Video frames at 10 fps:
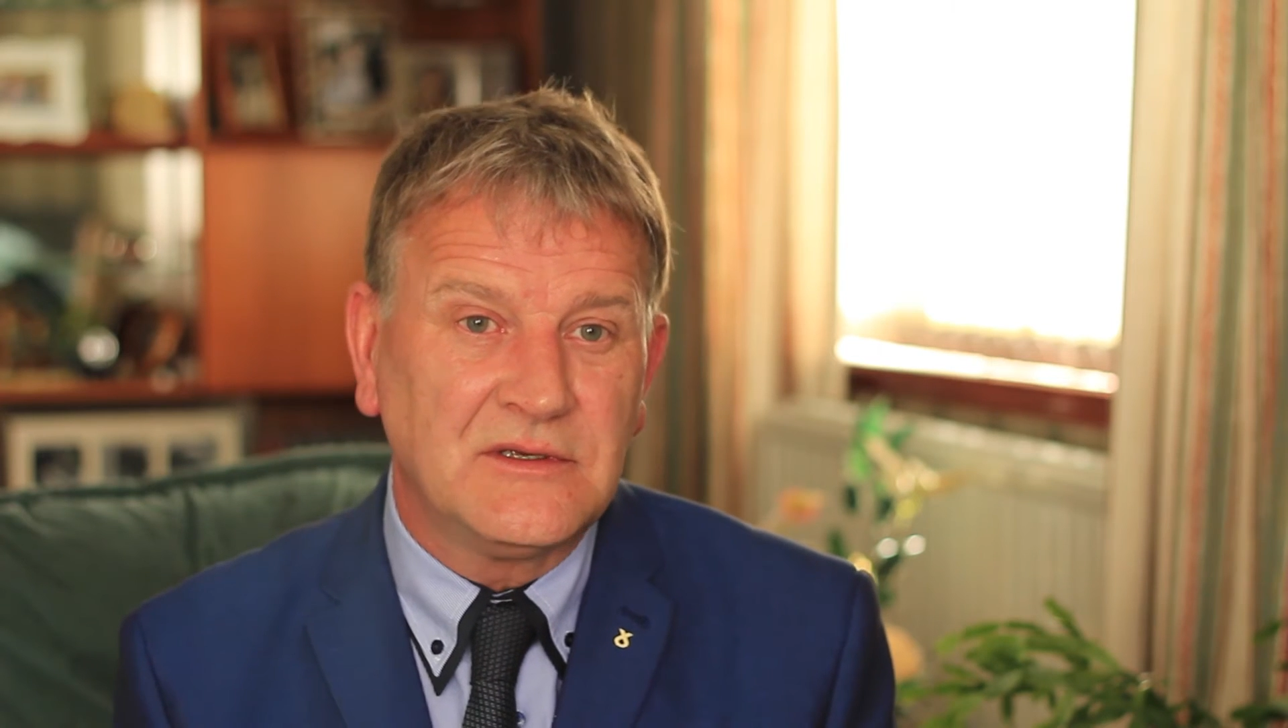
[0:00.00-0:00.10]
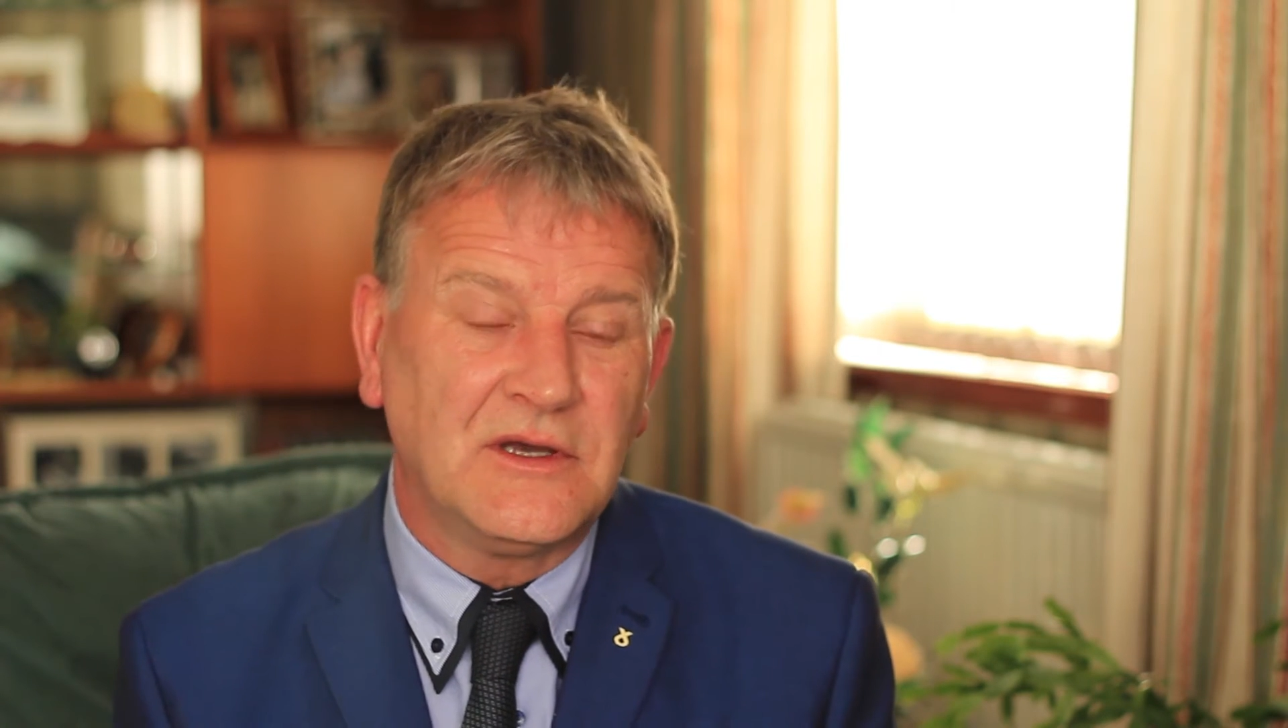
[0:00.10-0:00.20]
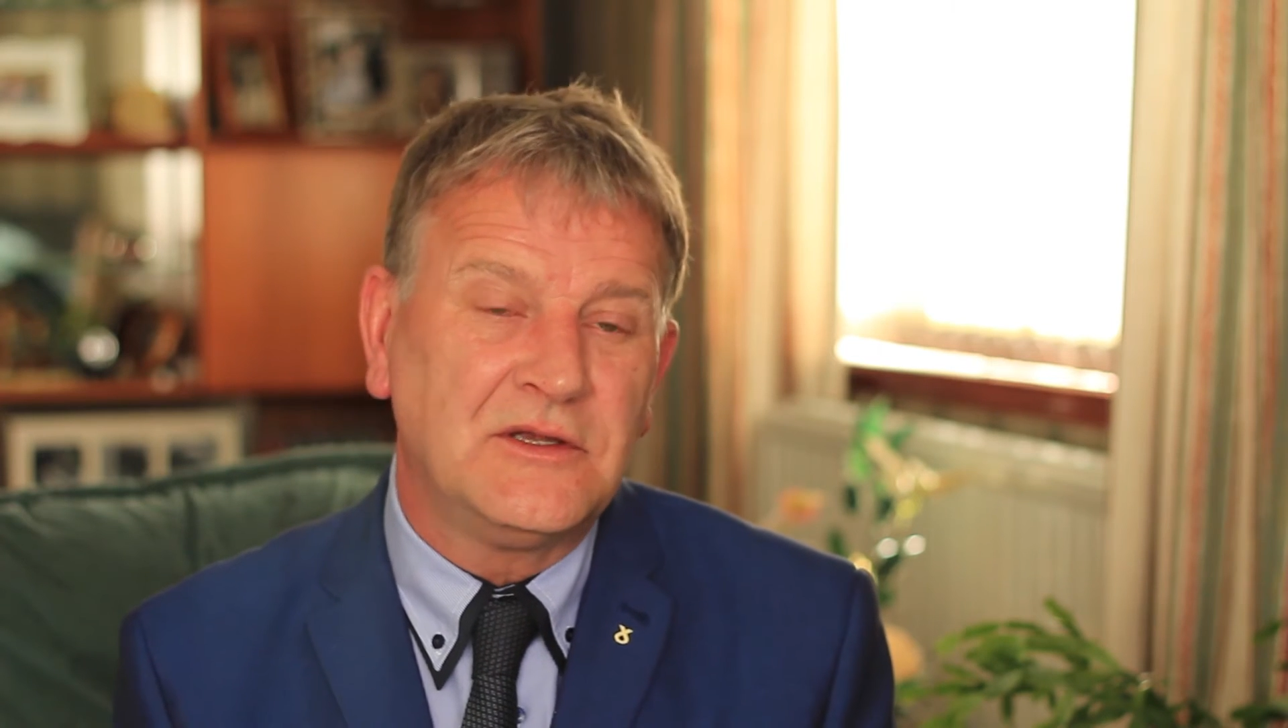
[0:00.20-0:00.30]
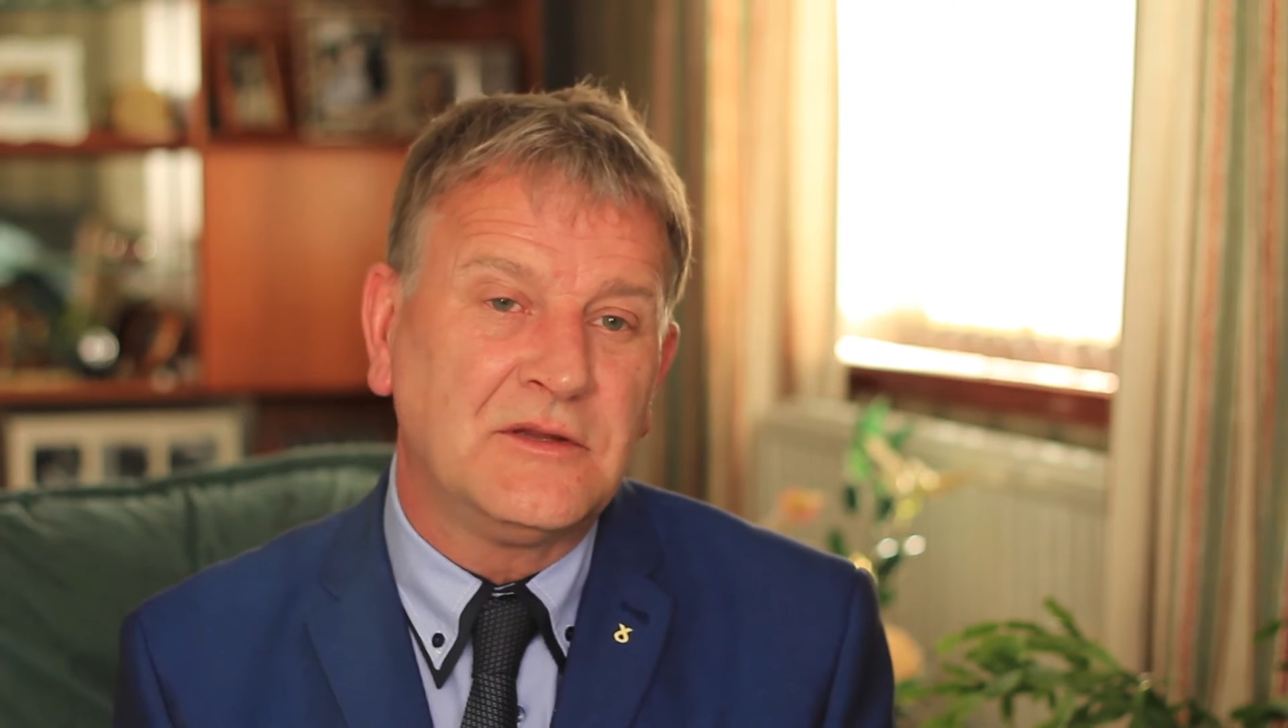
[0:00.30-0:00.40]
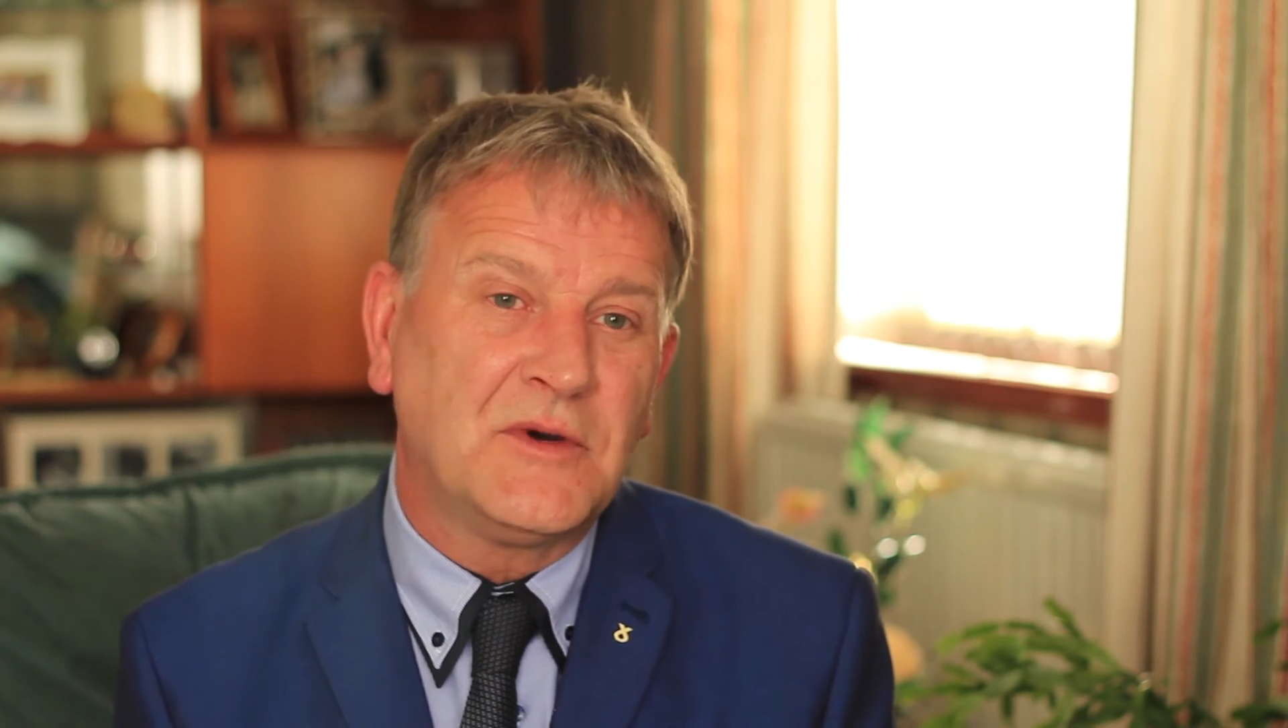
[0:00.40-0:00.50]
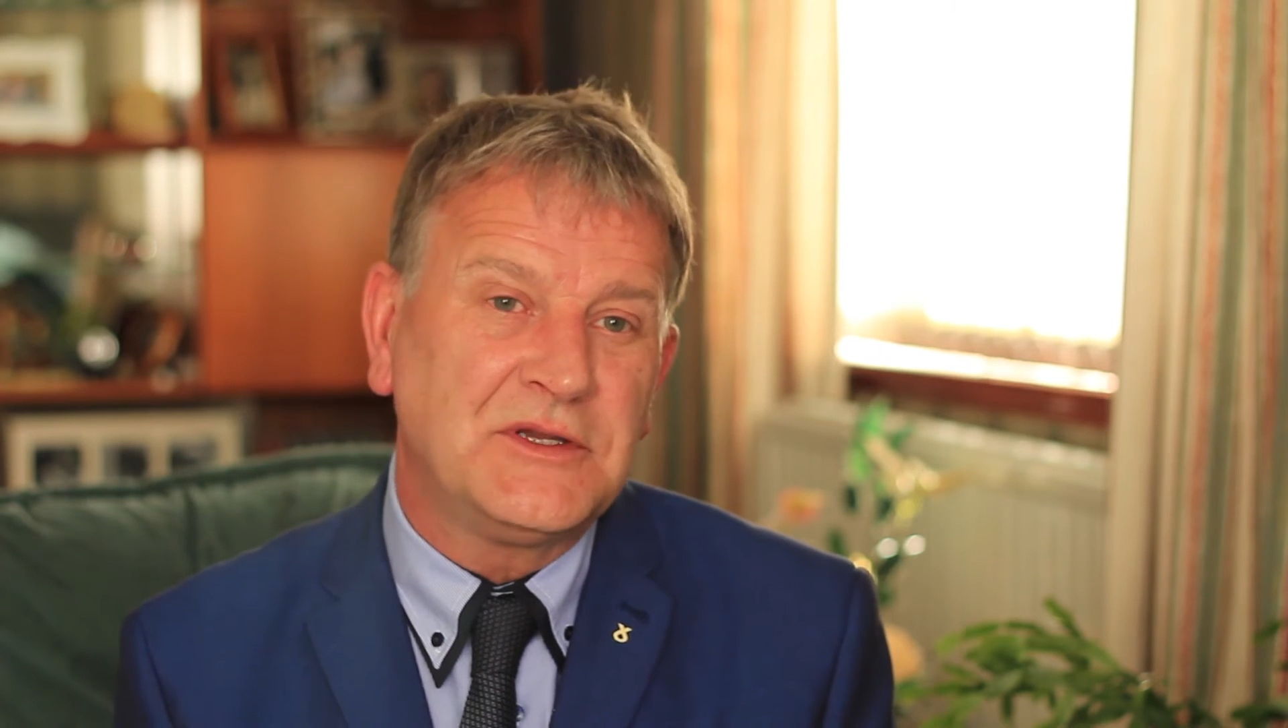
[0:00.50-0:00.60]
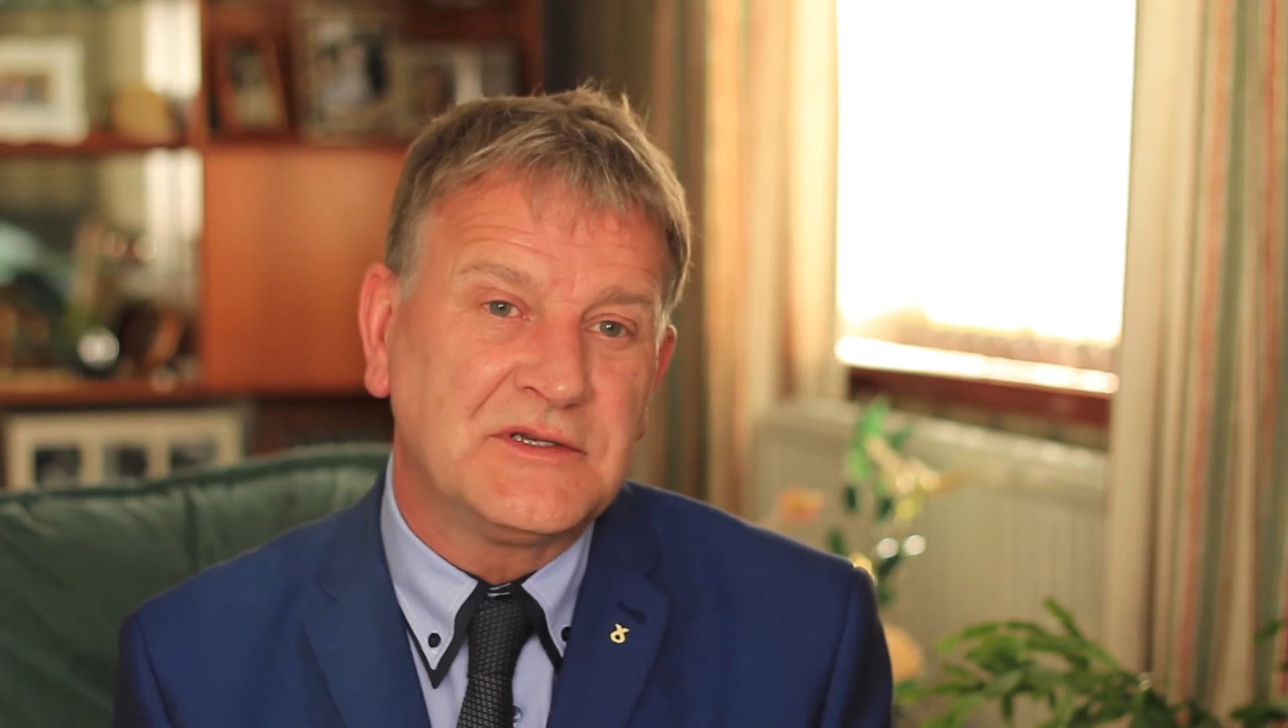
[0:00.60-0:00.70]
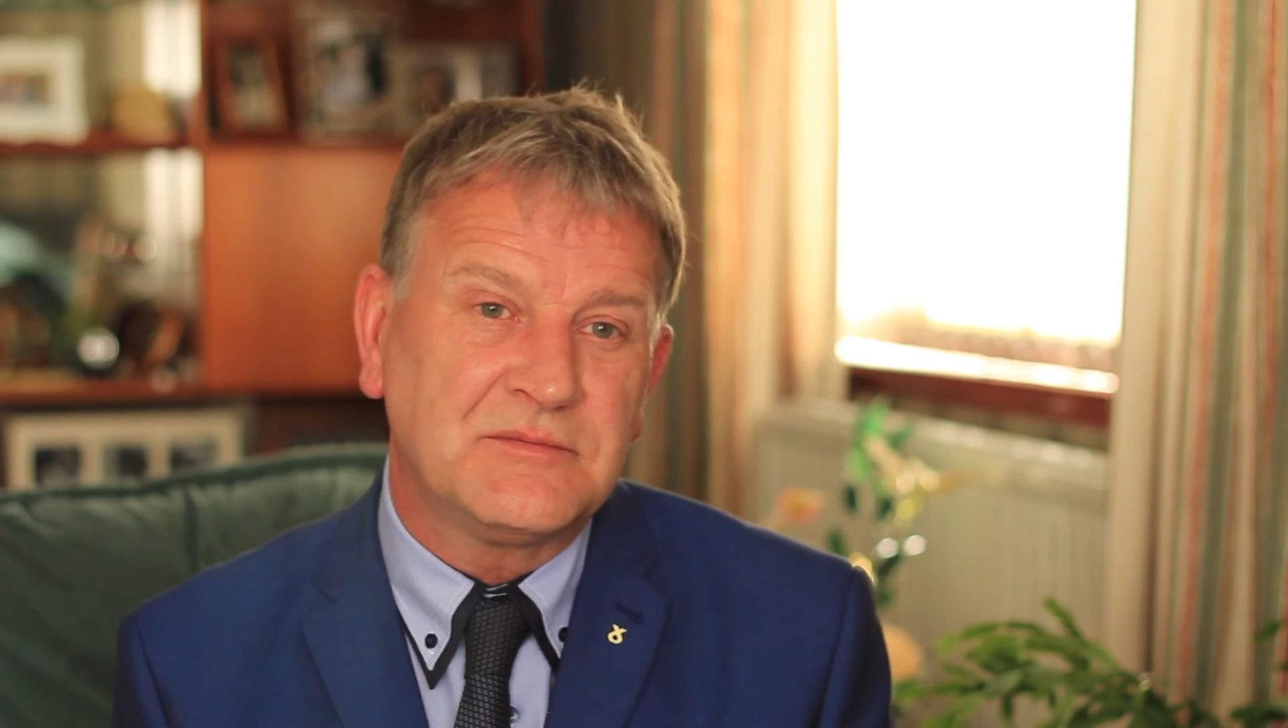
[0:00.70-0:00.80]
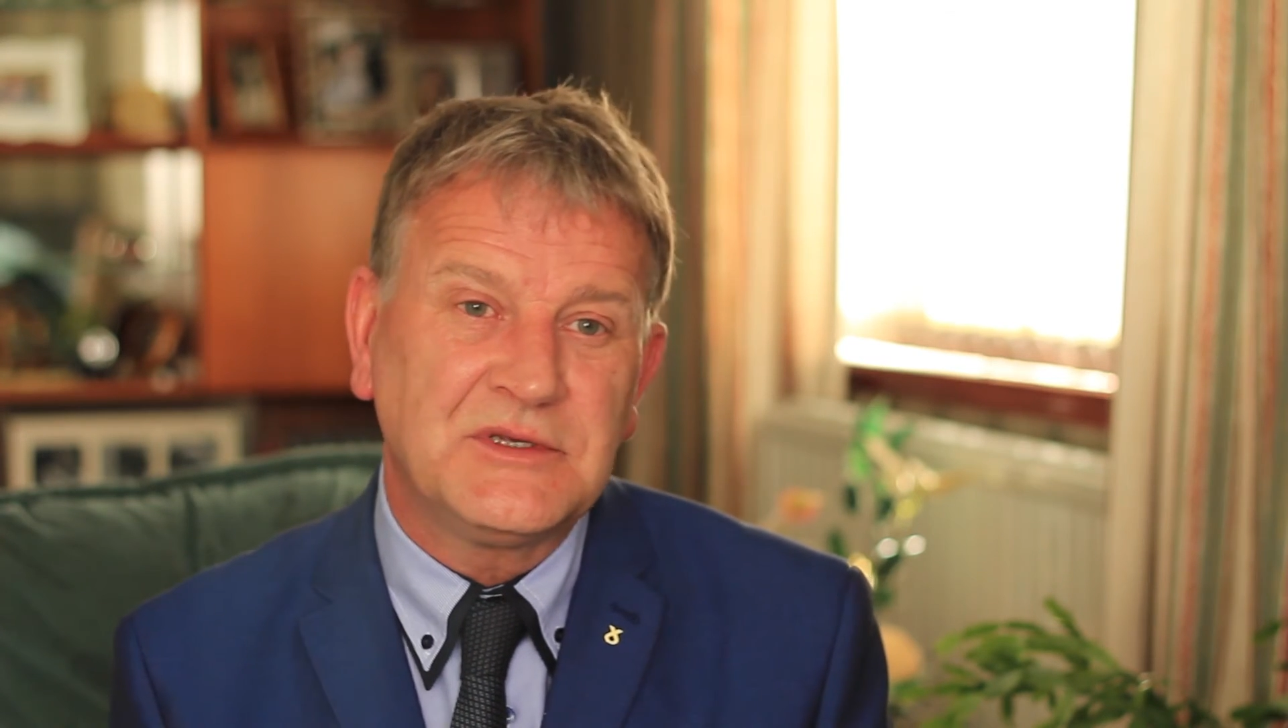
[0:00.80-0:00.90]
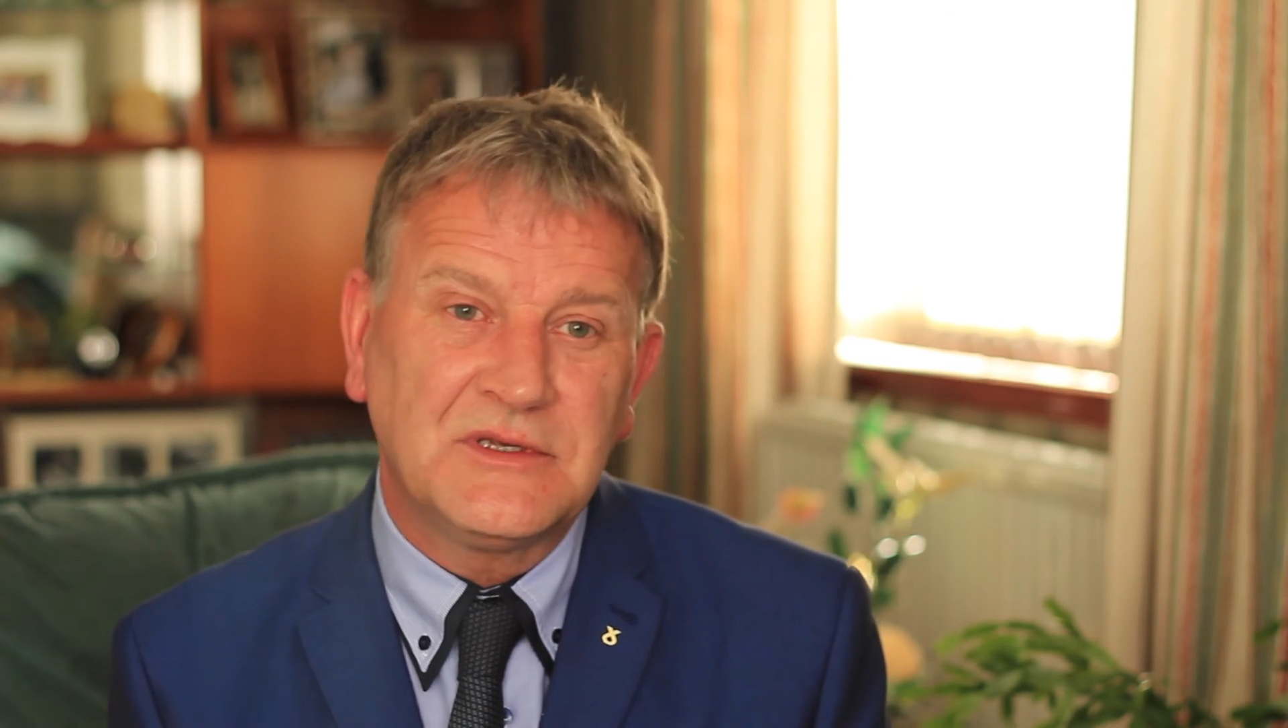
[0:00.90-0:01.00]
and the money has been